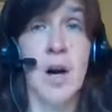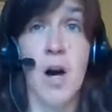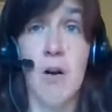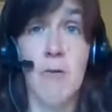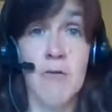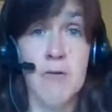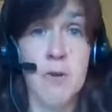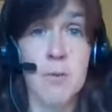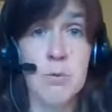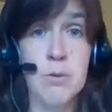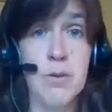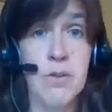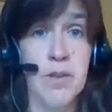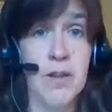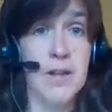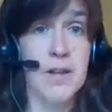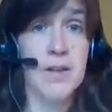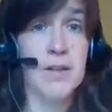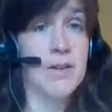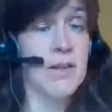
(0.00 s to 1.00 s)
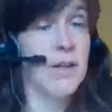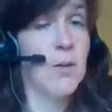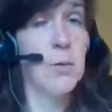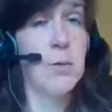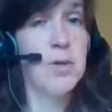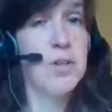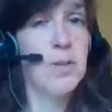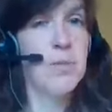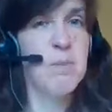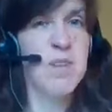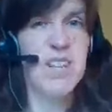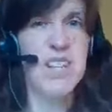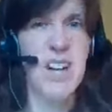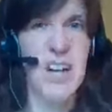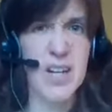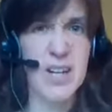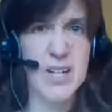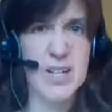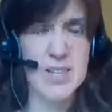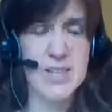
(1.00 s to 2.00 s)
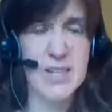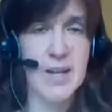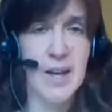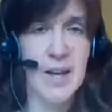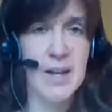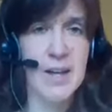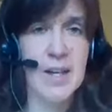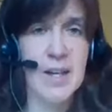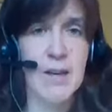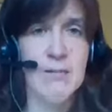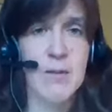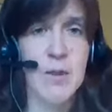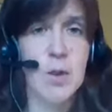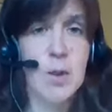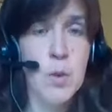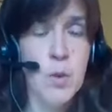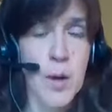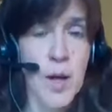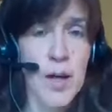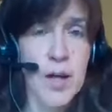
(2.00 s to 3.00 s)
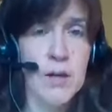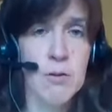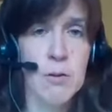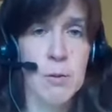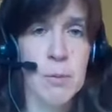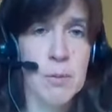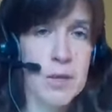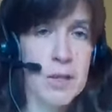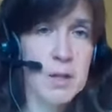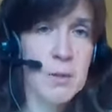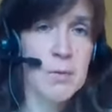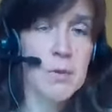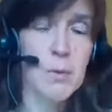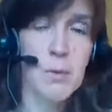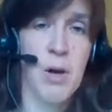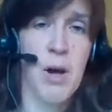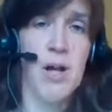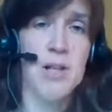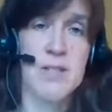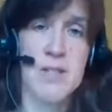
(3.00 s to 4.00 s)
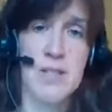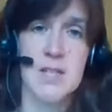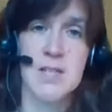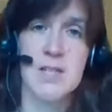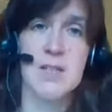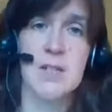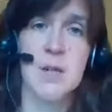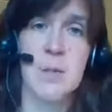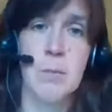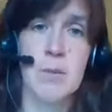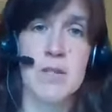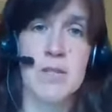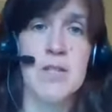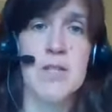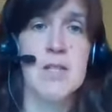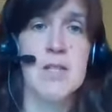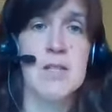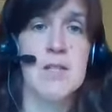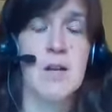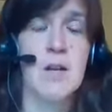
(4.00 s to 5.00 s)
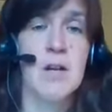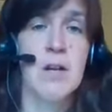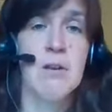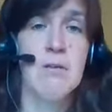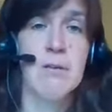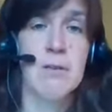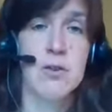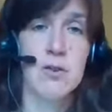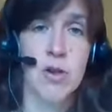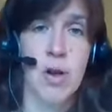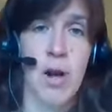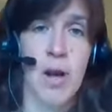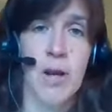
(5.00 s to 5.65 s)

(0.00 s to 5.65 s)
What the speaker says: comfortable thing? Like, wouldn't it be nice if you had a repeatable process in your business for